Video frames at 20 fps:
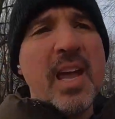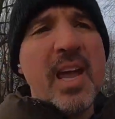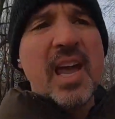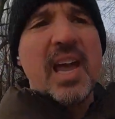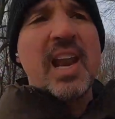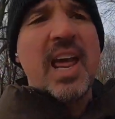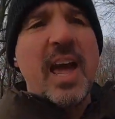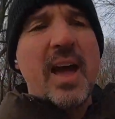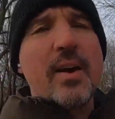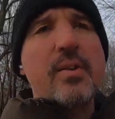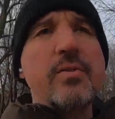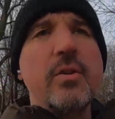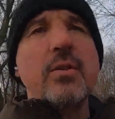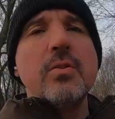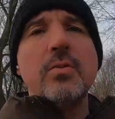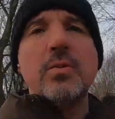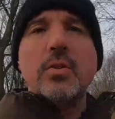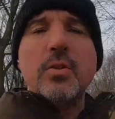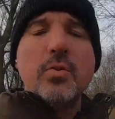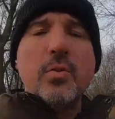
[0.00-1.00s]
And how do
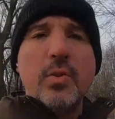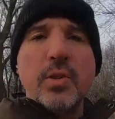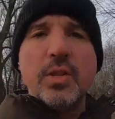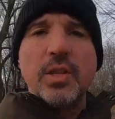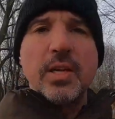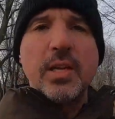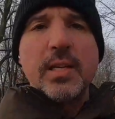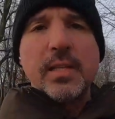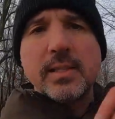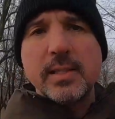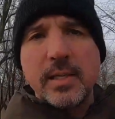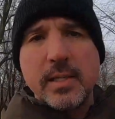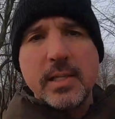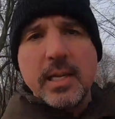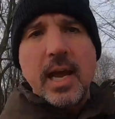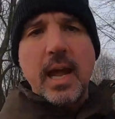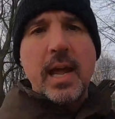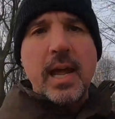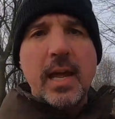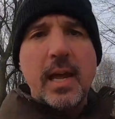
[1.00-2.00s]
you do the things
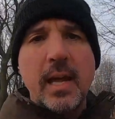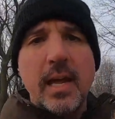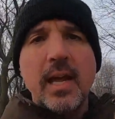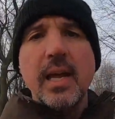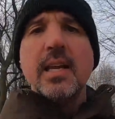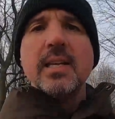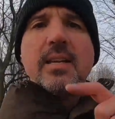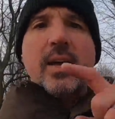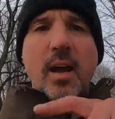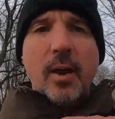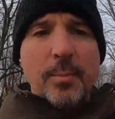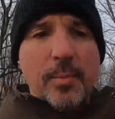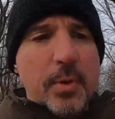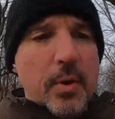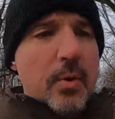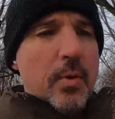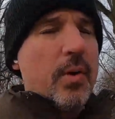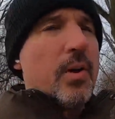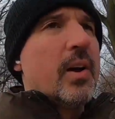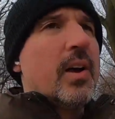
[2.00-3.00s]
today to help
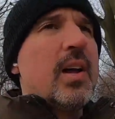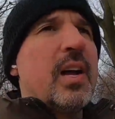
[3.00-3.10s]
you